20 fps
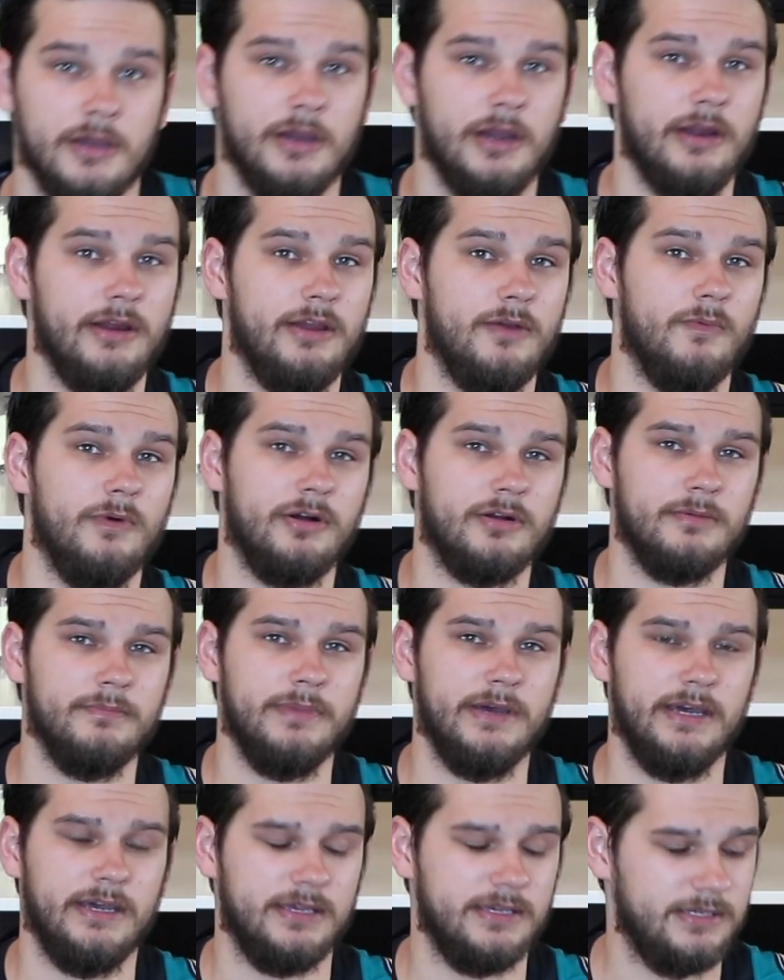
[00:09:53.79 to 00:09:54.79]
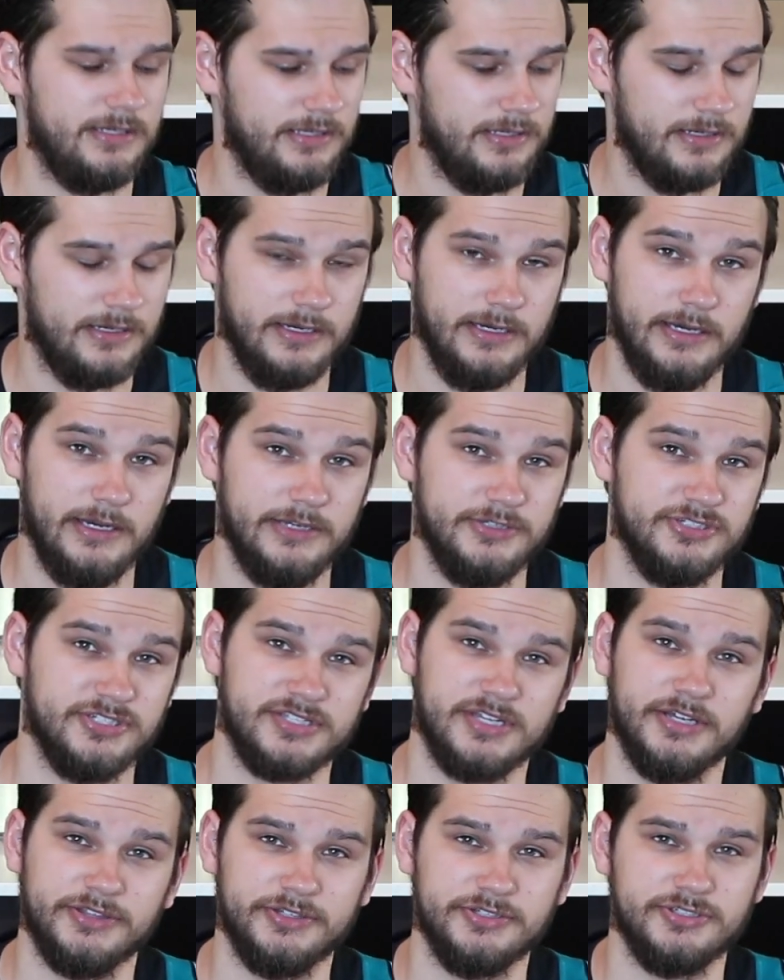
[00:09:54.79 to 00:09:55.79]
All right, welcome back. Uh, I
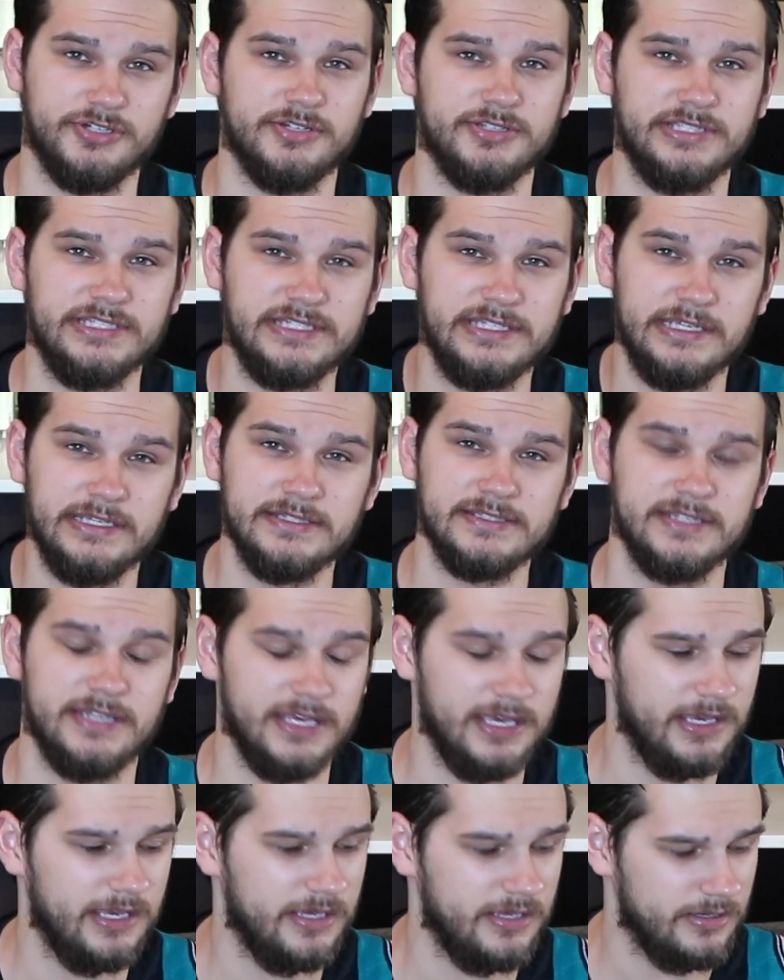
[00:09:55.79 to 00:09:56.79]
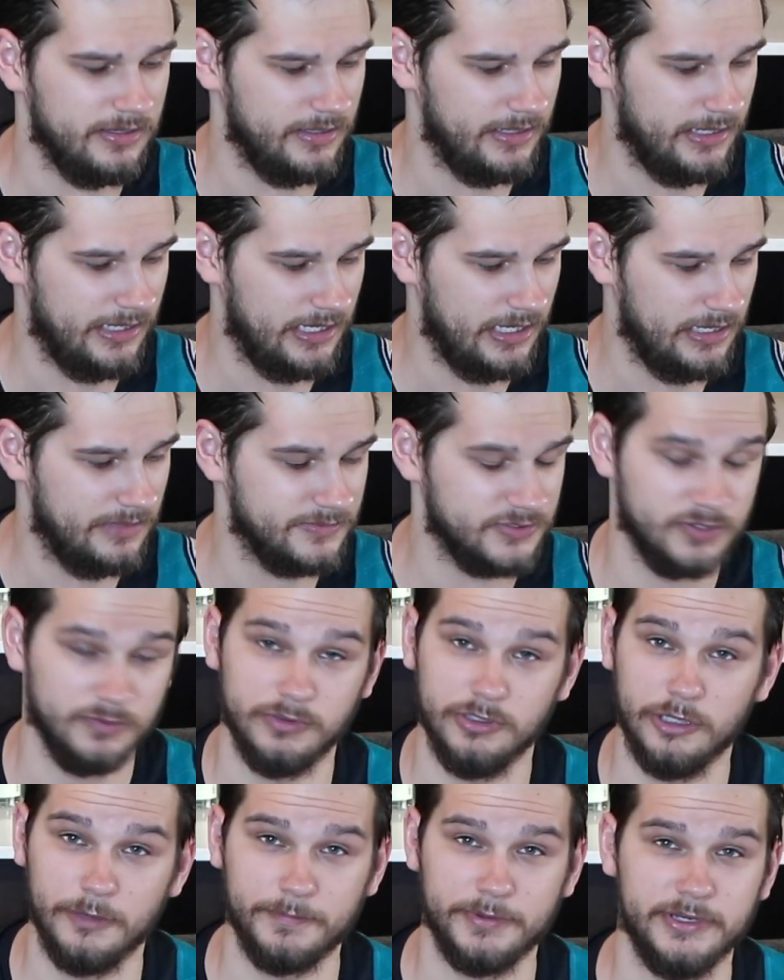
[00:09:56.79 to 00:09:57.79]
just got the jerseys in today, um, so
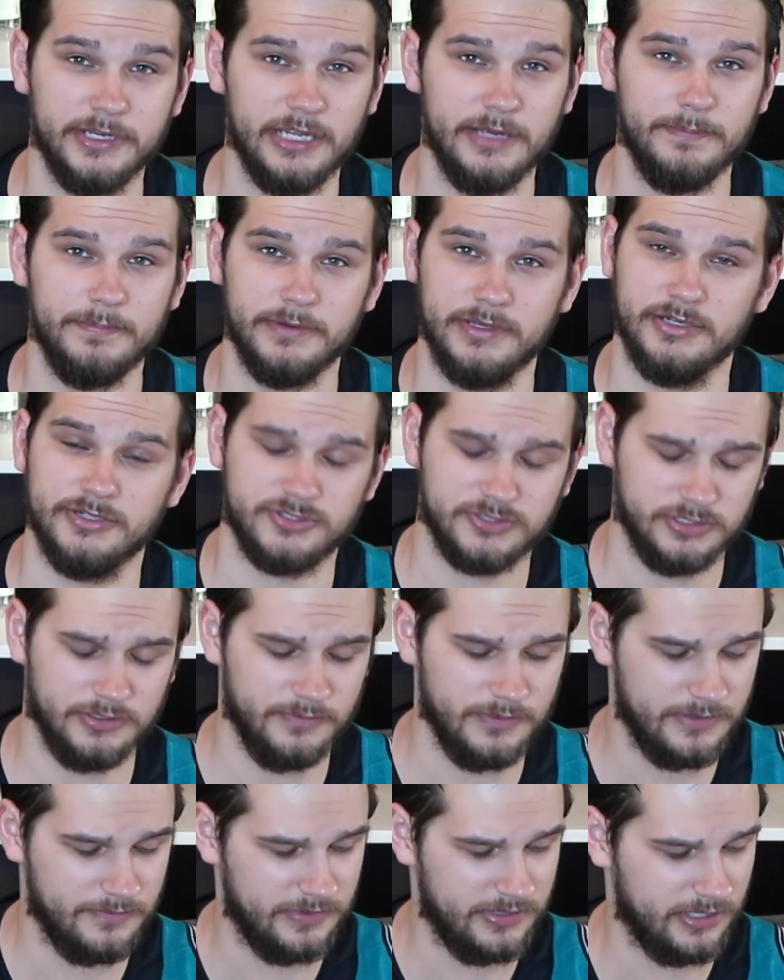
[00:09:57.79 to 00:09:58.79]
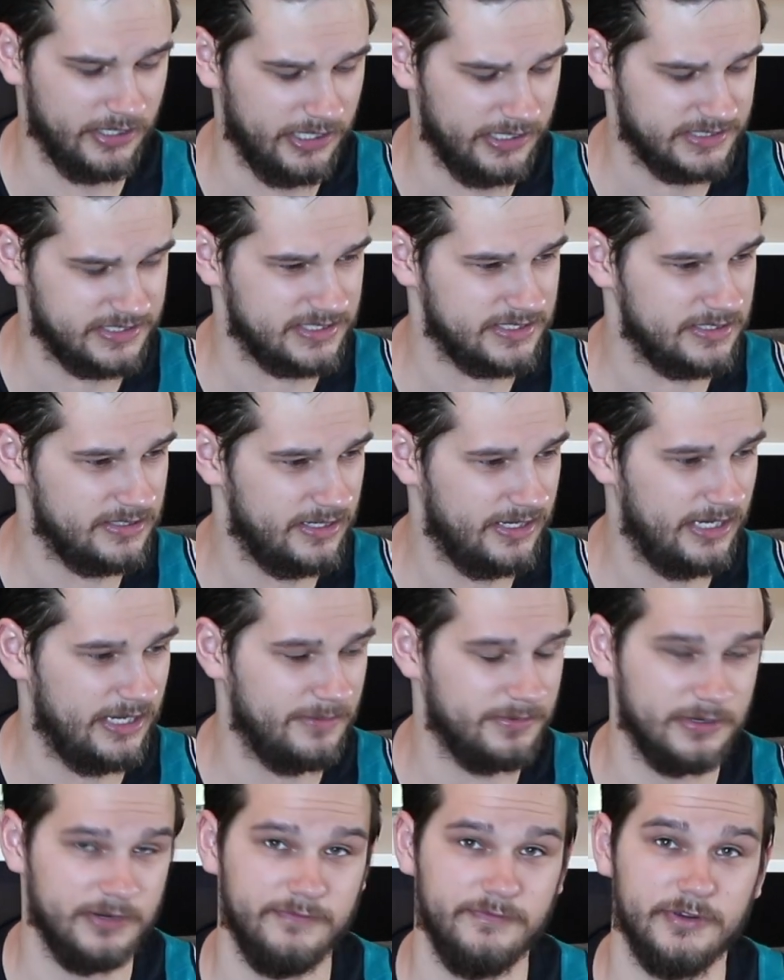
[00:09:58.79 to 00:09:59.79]
we'll open it up and I'll show you what we got.
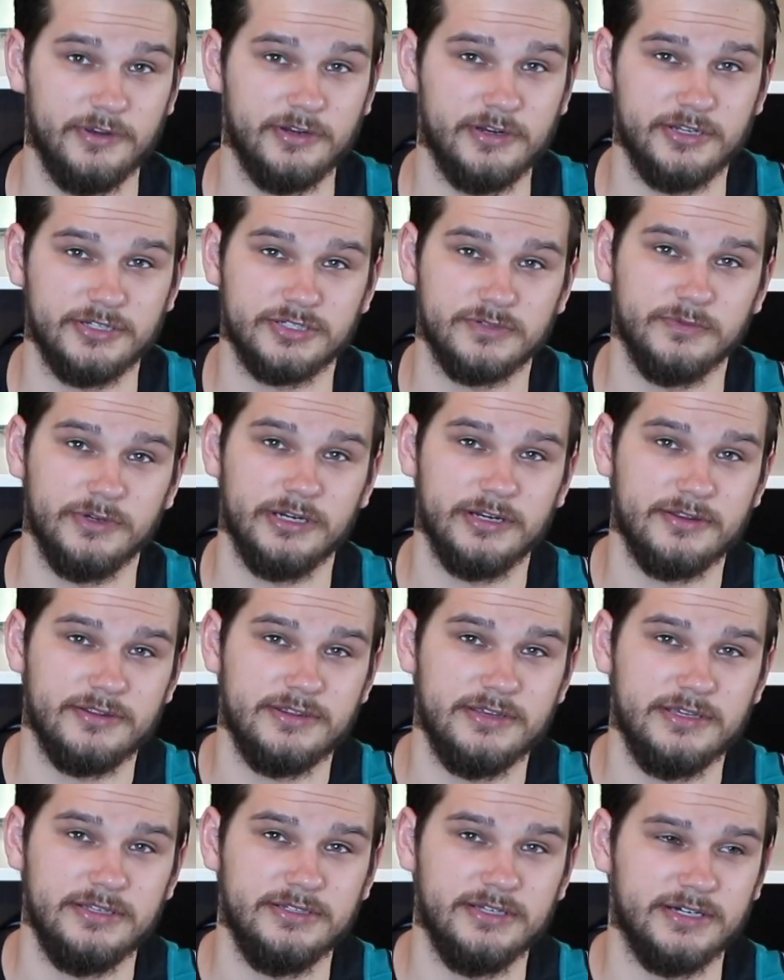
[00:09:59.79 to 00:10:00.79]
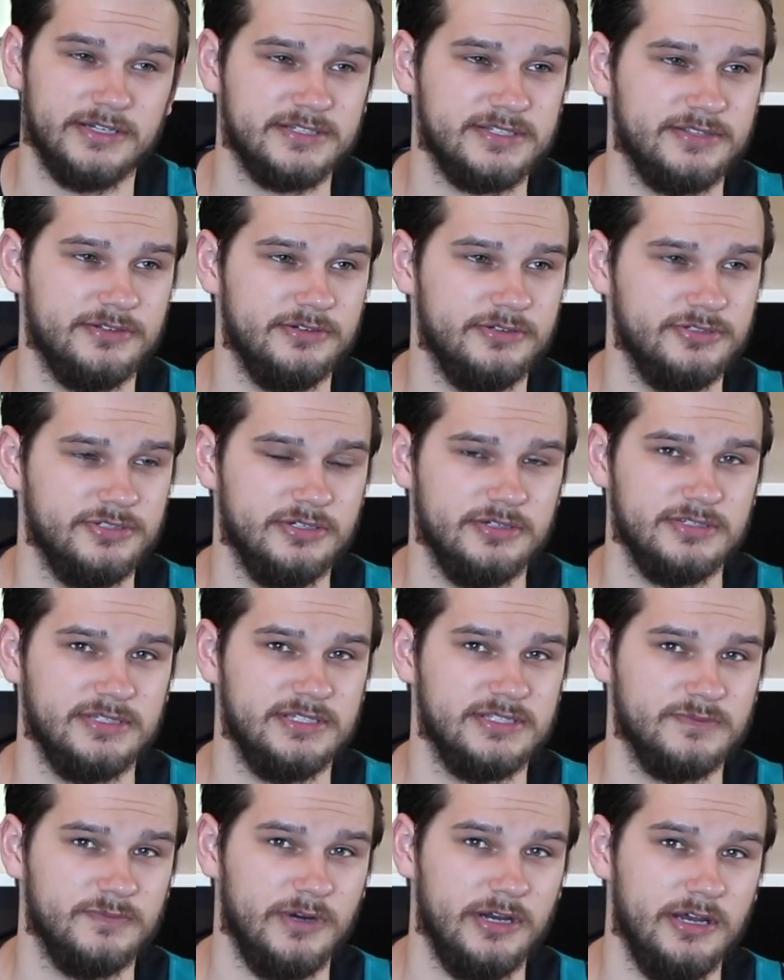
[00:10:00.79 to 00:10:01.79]
Uh, but I figured I should wear the Ducks third jersey
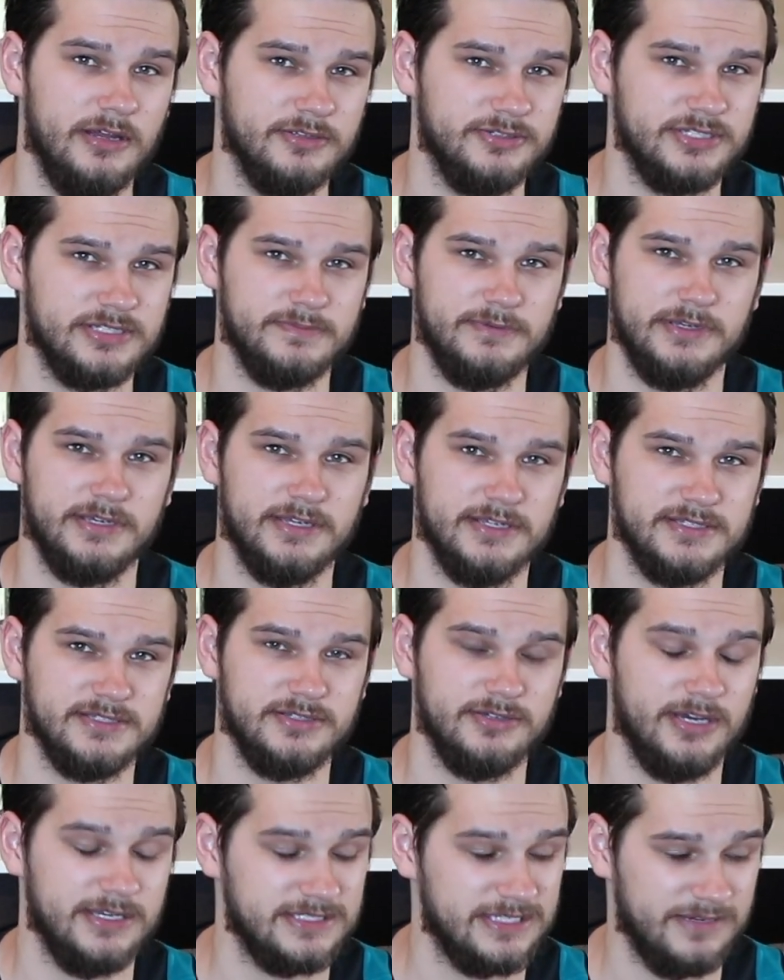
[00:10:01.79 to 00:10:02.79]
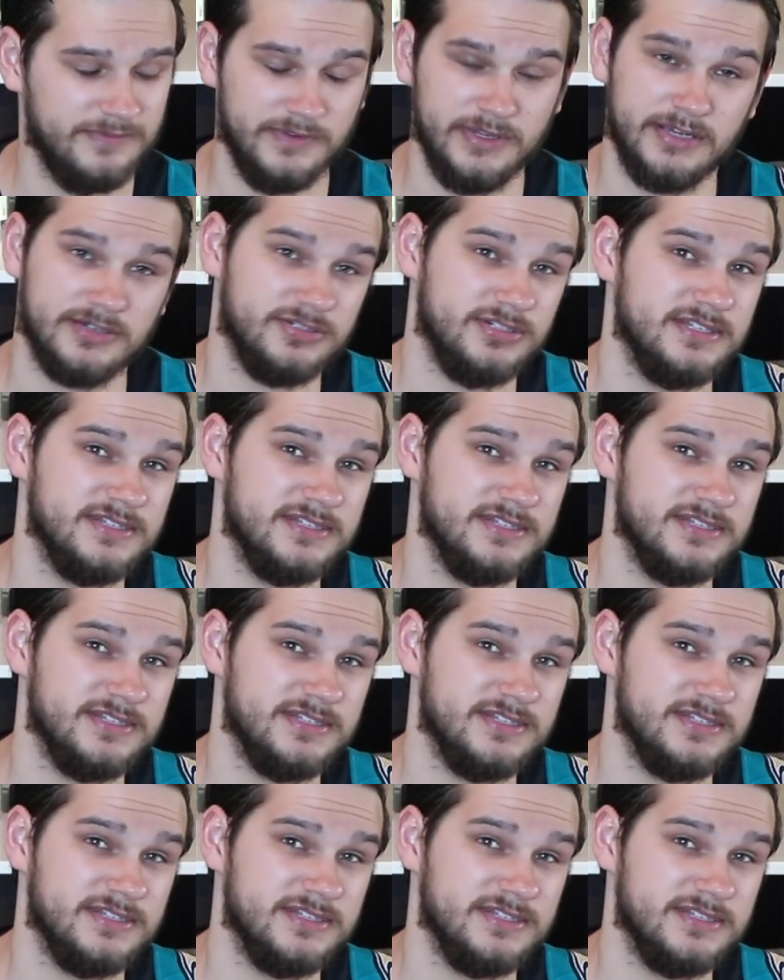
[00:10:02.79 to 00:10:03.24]
as well, just because you guys haven't actually